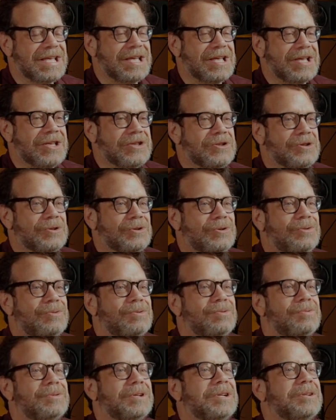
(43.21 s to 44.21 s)
an
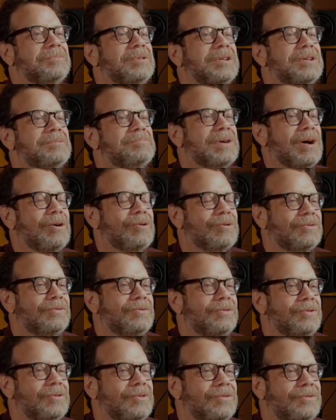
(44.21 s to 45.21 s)
incredibly
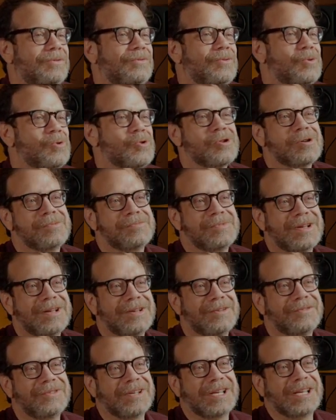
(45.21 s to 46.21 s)
powerful form
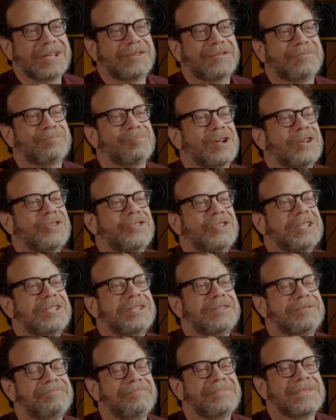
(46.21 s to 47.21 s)
of
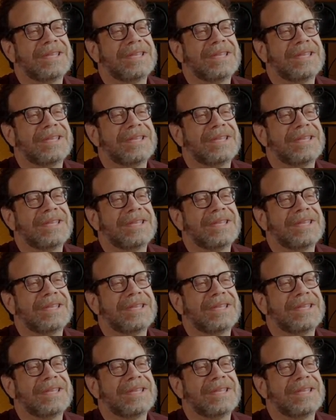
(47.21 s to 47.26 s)
expression